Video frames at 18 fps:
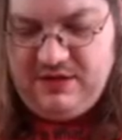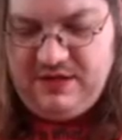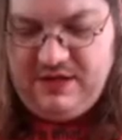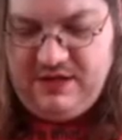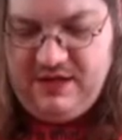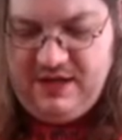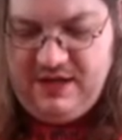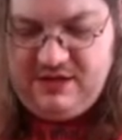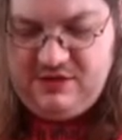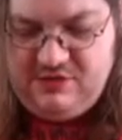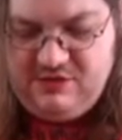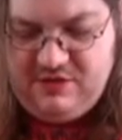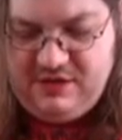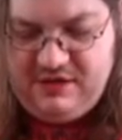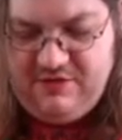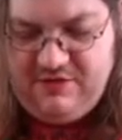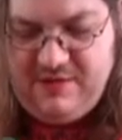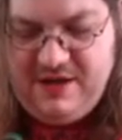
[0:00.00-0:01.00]
hit the
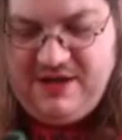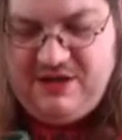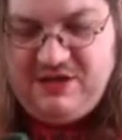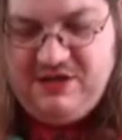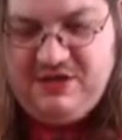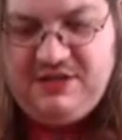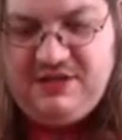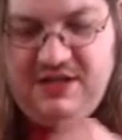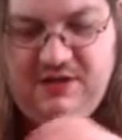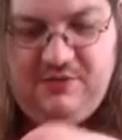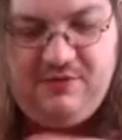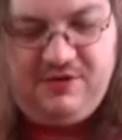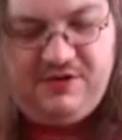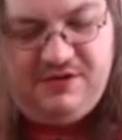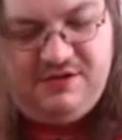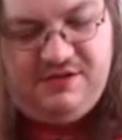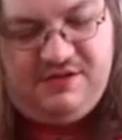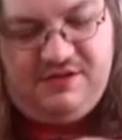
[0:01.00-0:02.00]
transformation
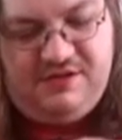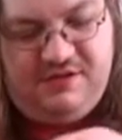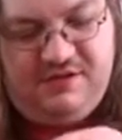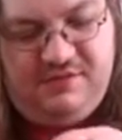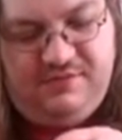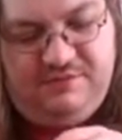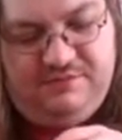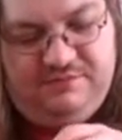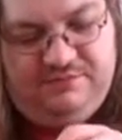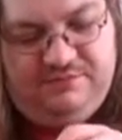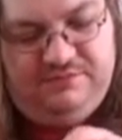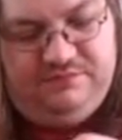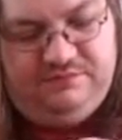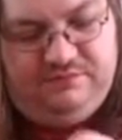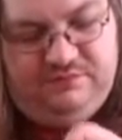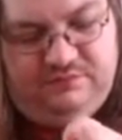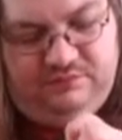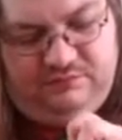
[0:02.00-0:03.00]
sequence.
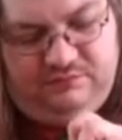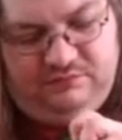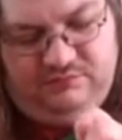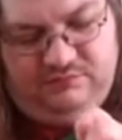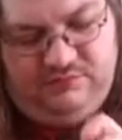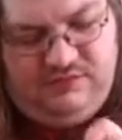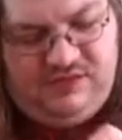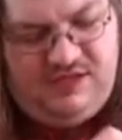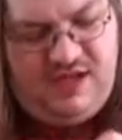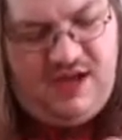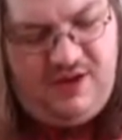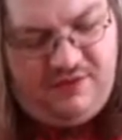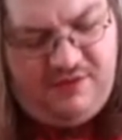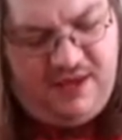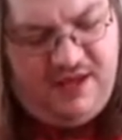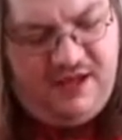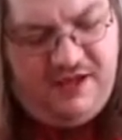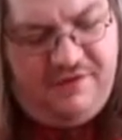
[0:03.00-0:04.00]
Start with
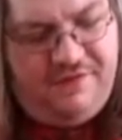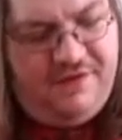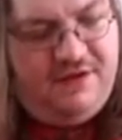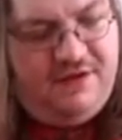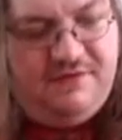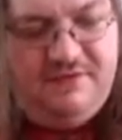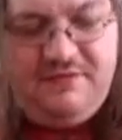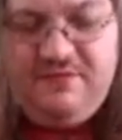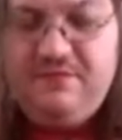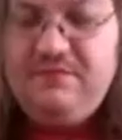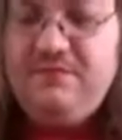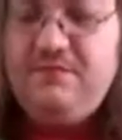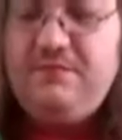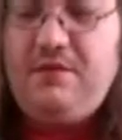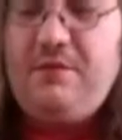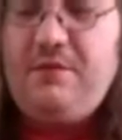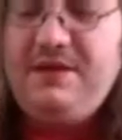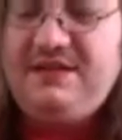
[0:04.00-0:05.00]
the elephant,
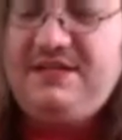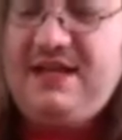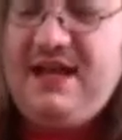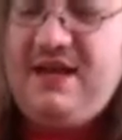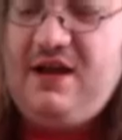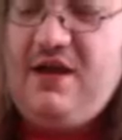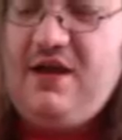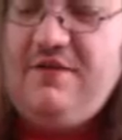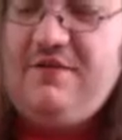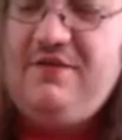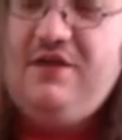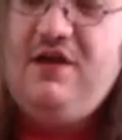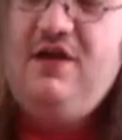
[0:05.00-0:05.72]
pop its head off,